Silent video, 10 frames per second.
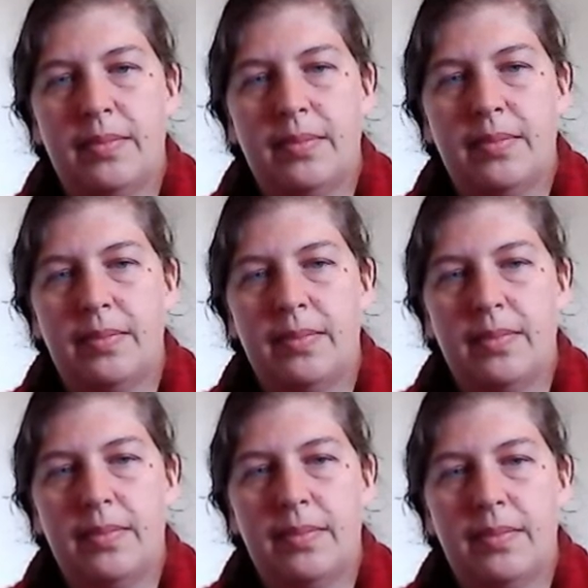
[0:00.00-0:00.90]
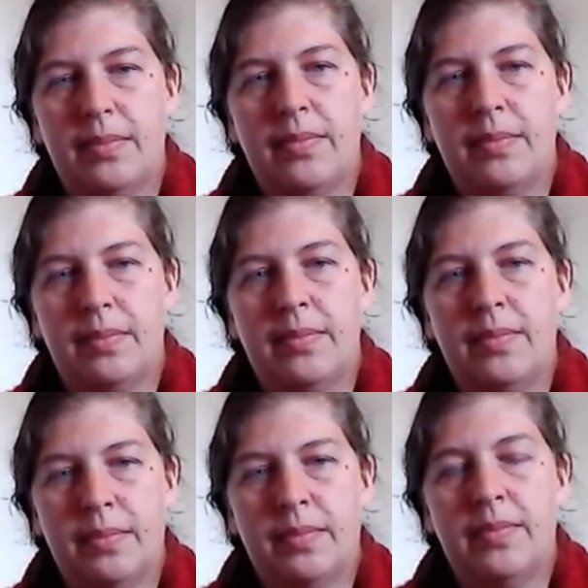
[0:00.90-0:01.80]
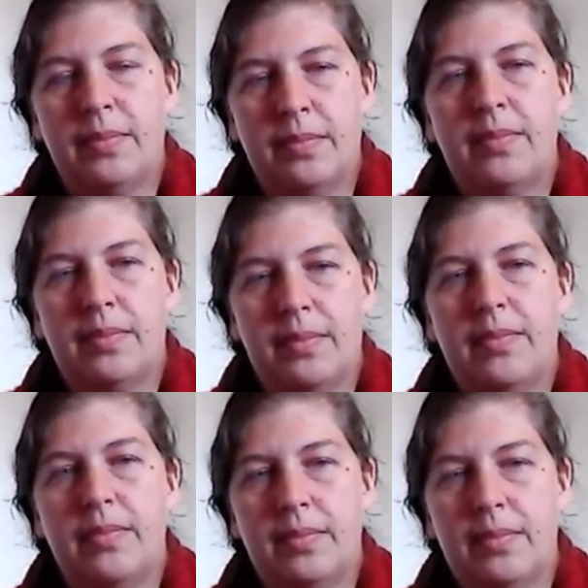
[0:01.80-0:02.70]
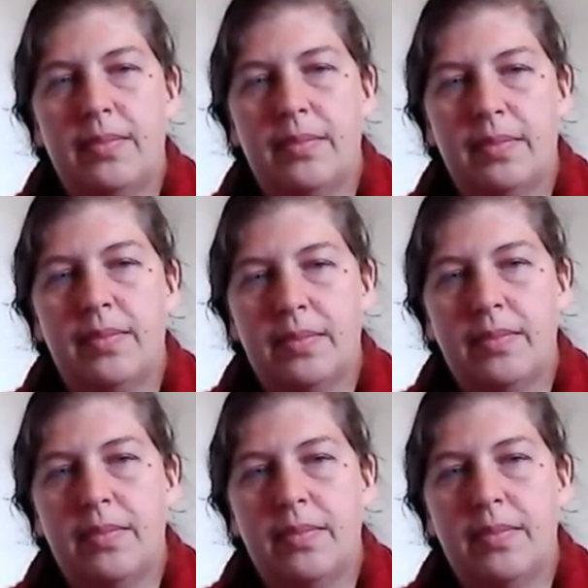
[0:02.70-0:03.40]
The person shown says nothing.